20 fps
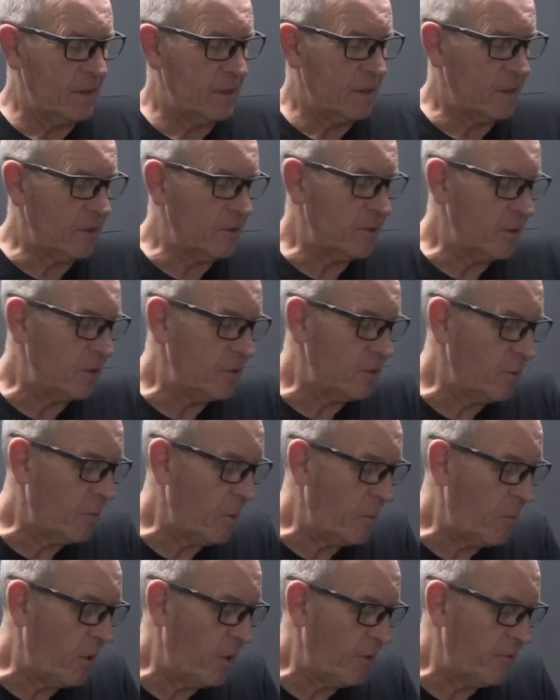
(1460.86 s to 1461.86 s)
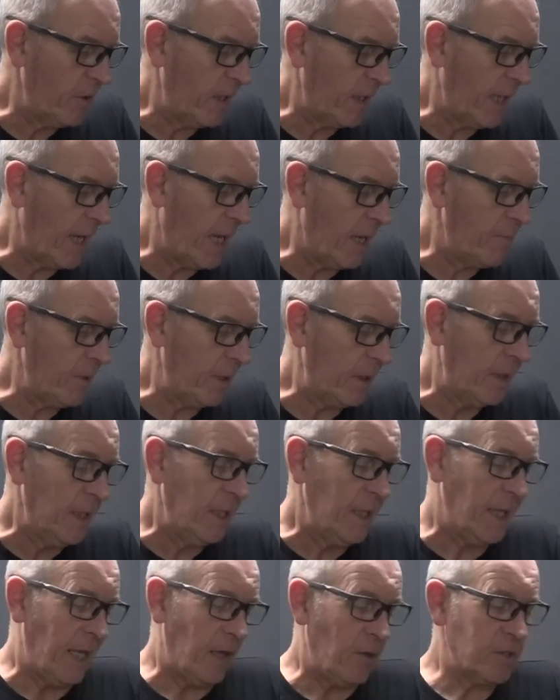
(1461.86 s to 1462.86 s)
and she should be perfectly happy.
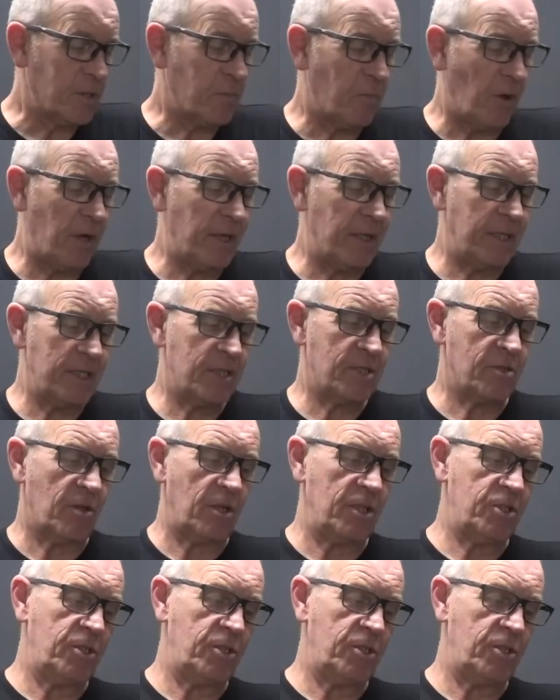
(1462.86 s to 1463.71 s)
Now, a spider this size,